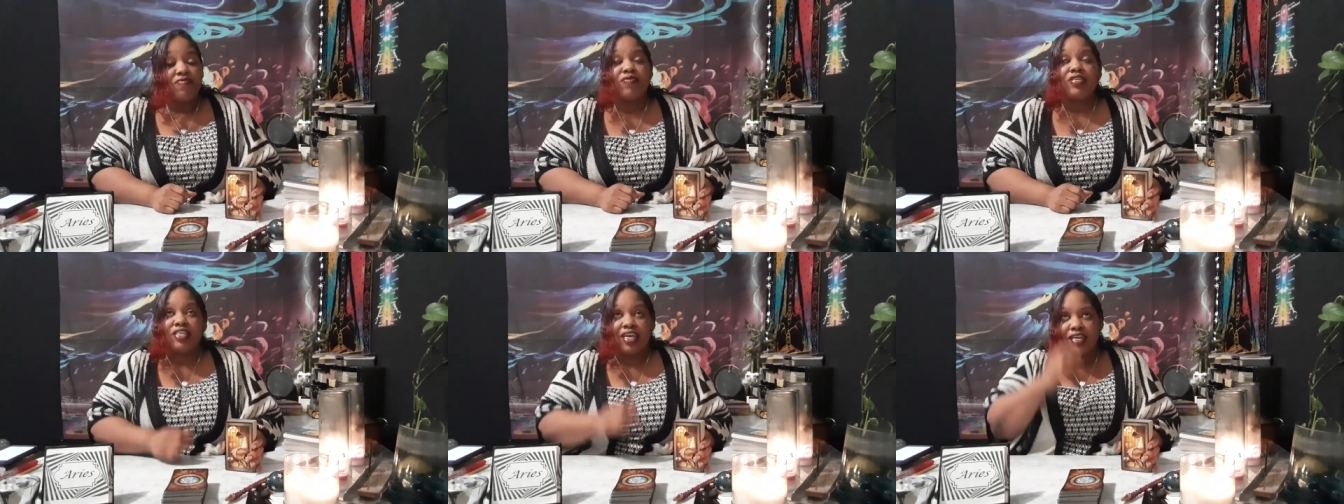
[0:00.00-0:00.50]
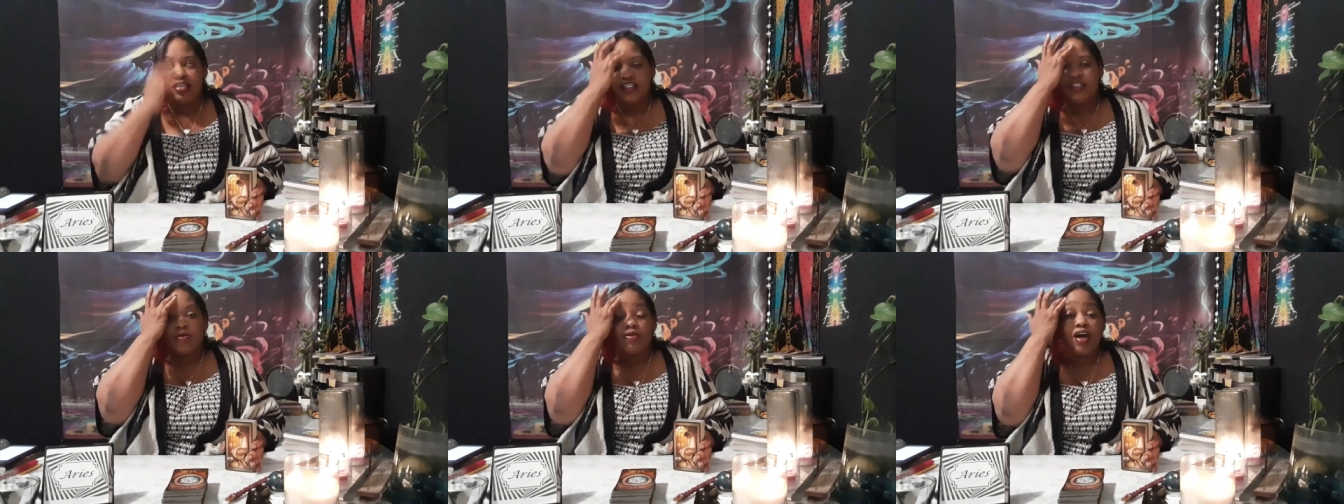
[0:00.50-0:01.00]
Once again, this
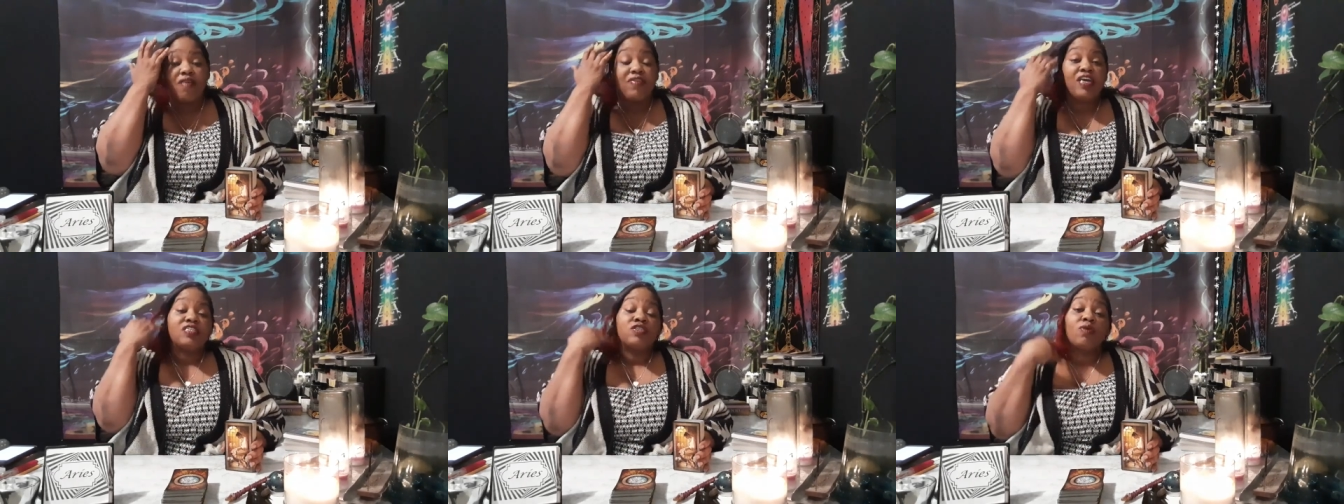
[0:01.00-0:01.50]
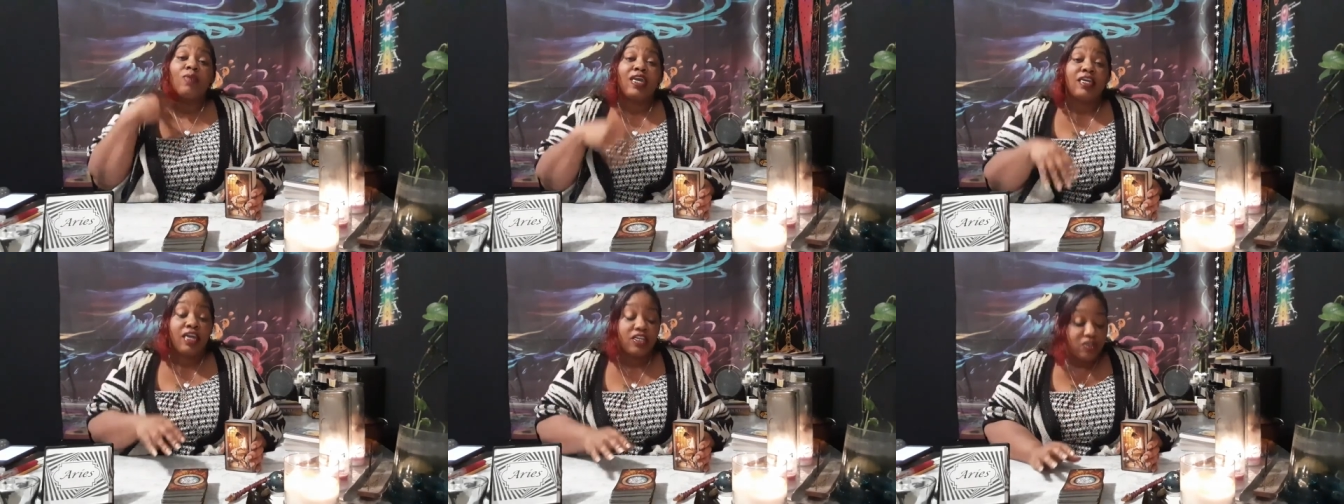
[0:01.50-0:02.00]
is your love and soulmate
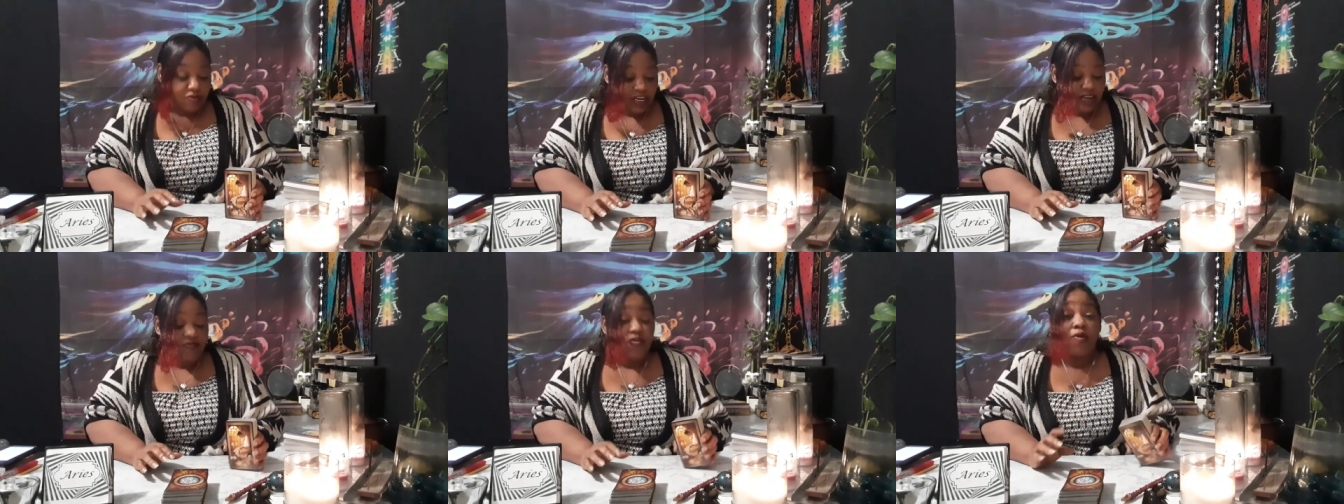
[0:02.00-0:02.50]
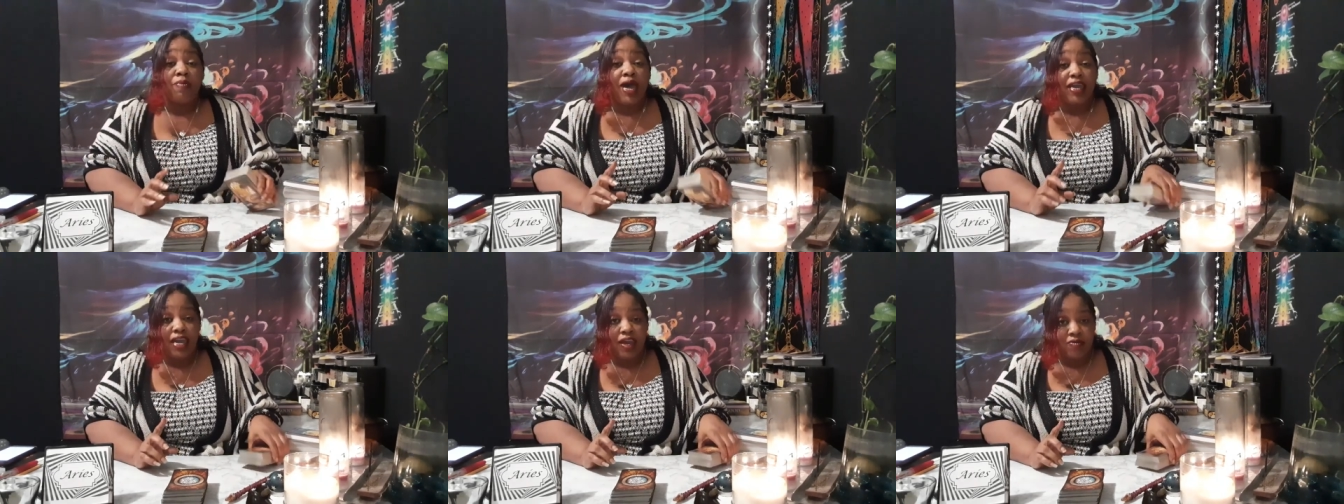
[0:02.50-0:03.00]
connection reading for my
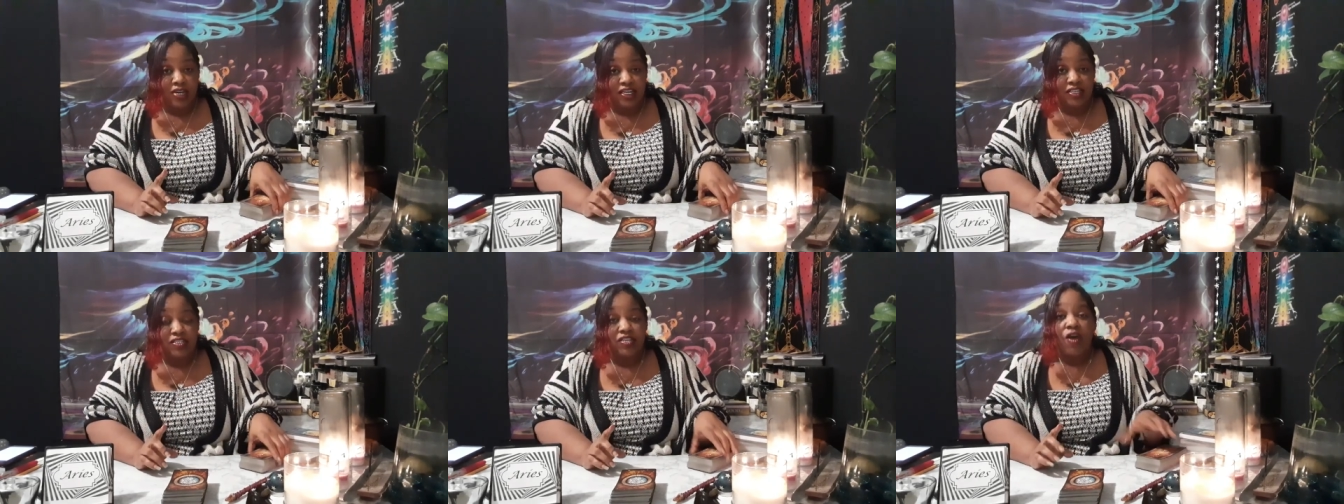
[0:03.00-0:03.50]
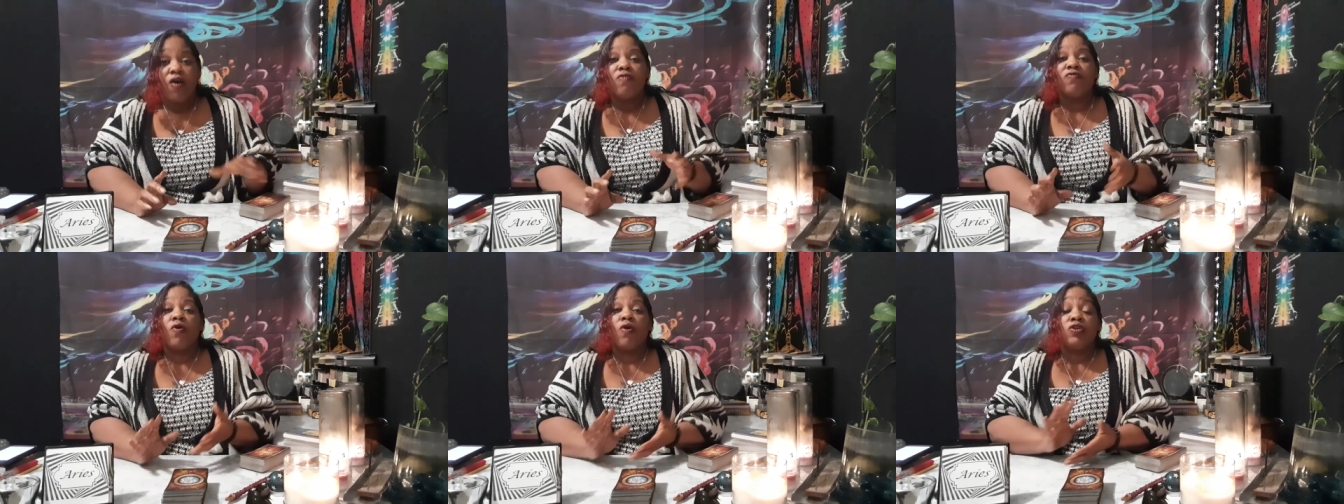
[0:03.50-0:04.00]
Aries
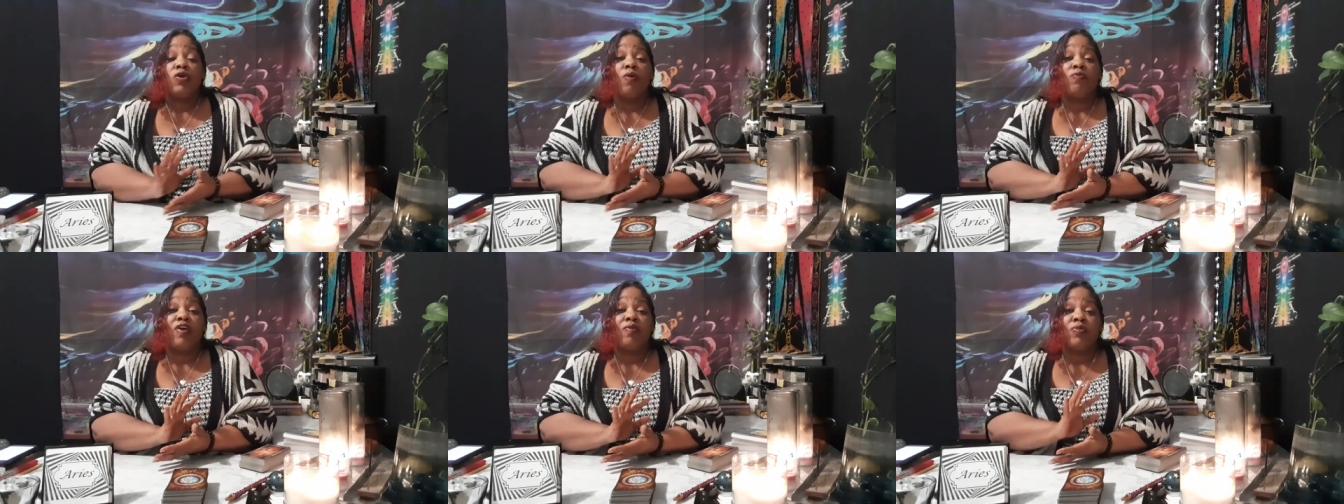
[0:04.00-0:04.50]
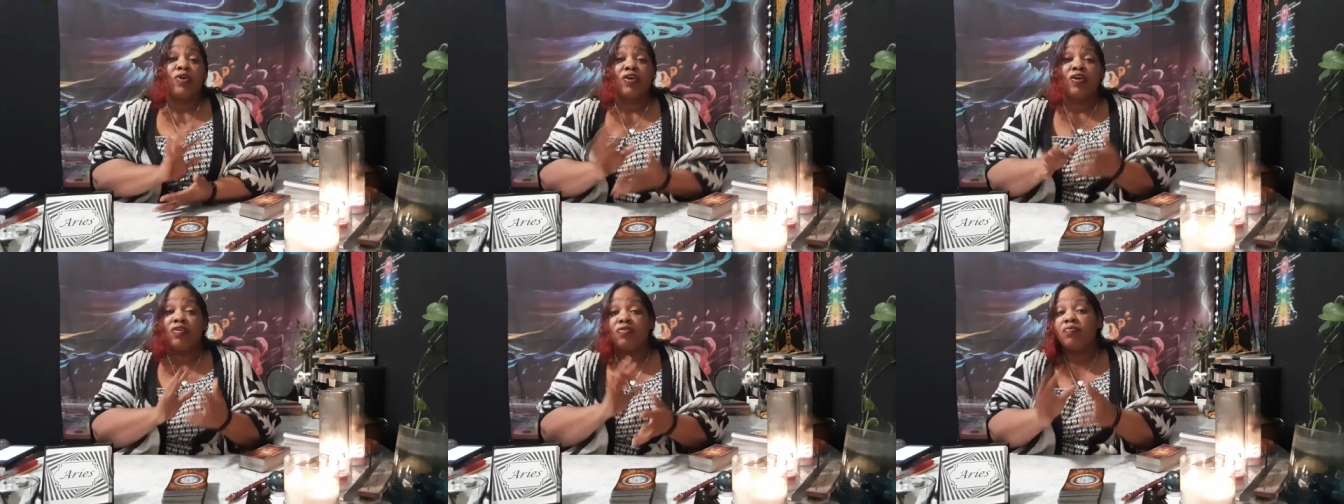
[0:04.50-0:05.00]
for
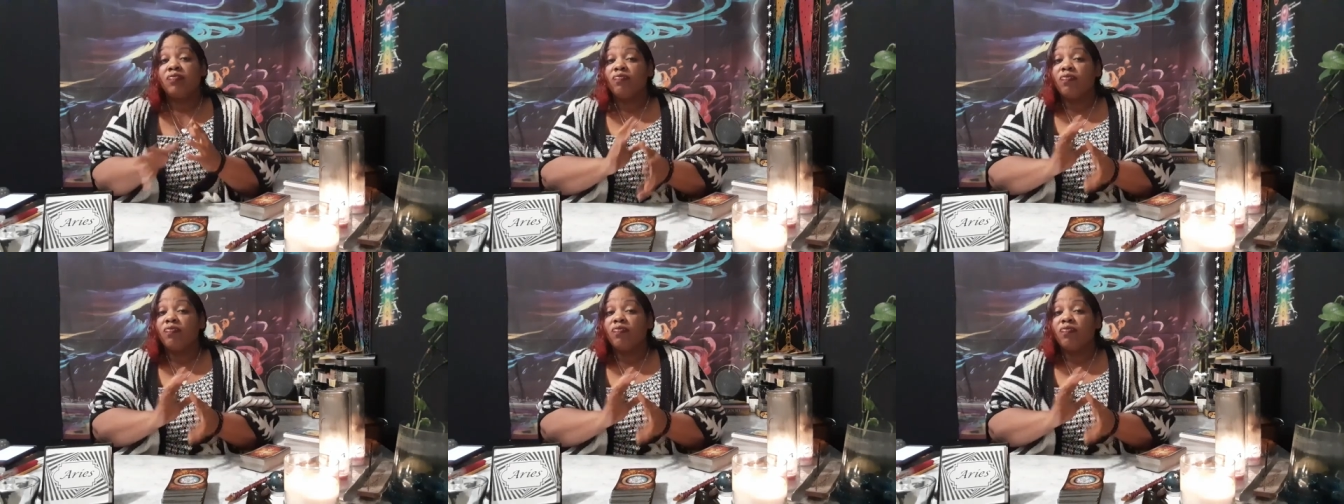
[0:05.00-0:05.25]
November